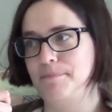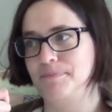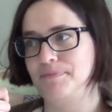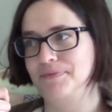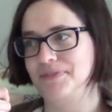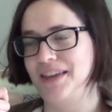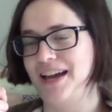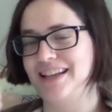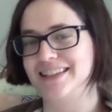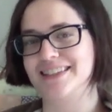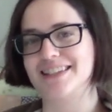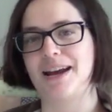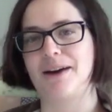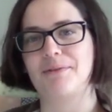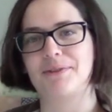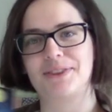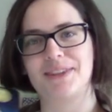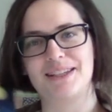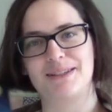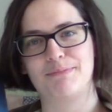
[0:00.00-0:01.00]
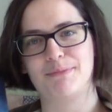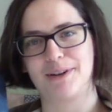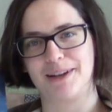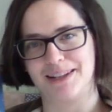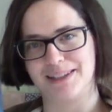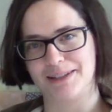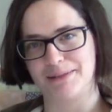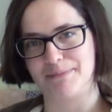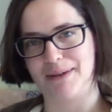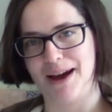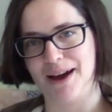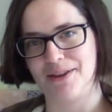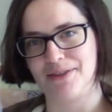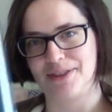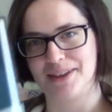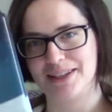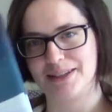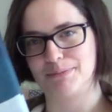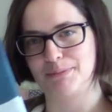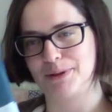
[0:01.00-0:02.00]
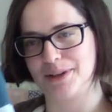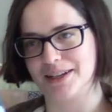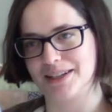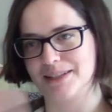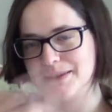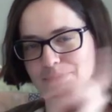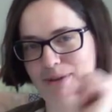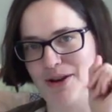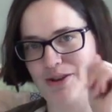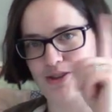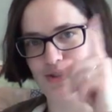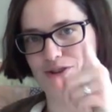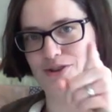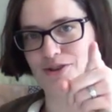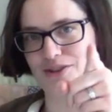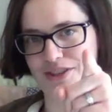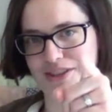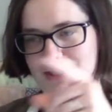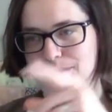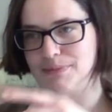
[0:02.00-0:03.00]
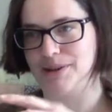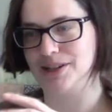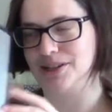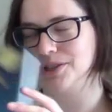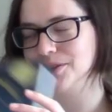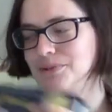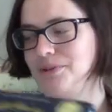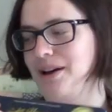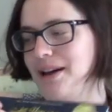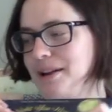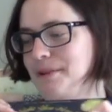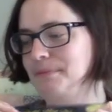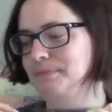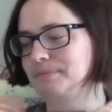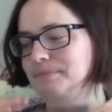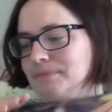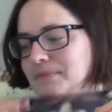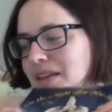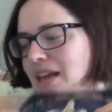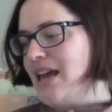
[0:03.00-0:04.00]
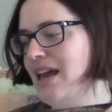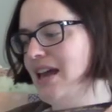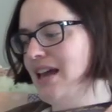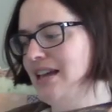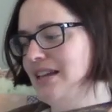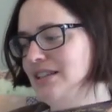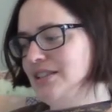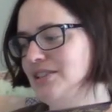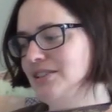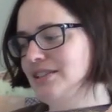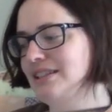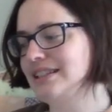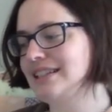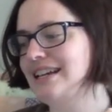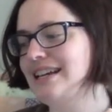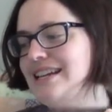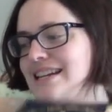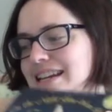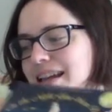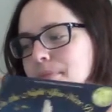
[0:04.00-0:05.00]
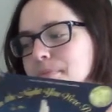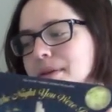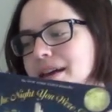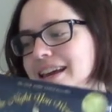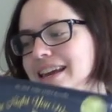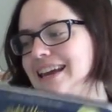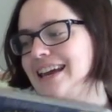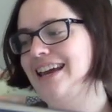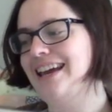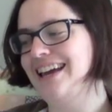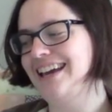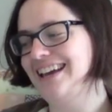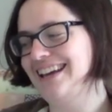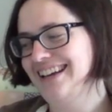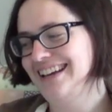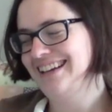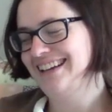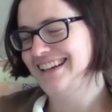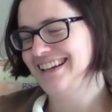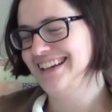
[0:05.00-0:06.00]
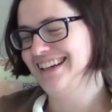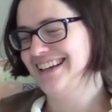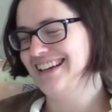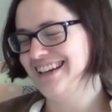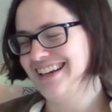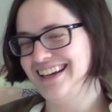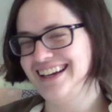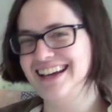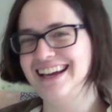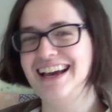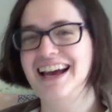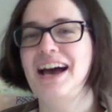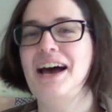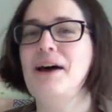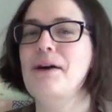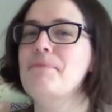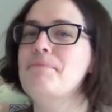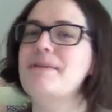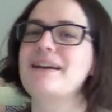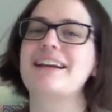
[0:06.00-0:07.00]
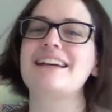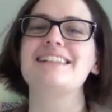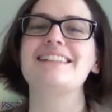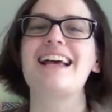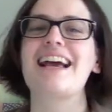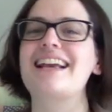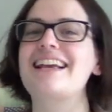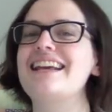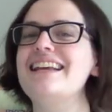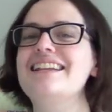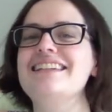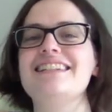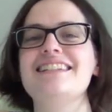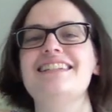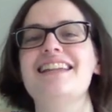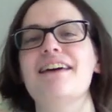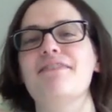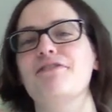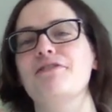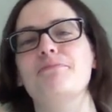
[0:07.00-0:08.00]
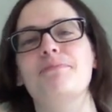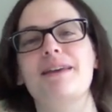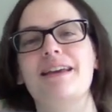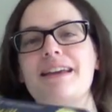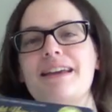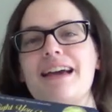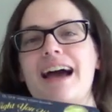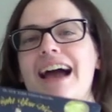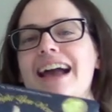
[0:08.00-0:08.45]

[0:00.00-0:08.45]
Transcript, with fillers: that's not what this book is about. This book is about you're the special one. So let's get nitpicky. Because I can never be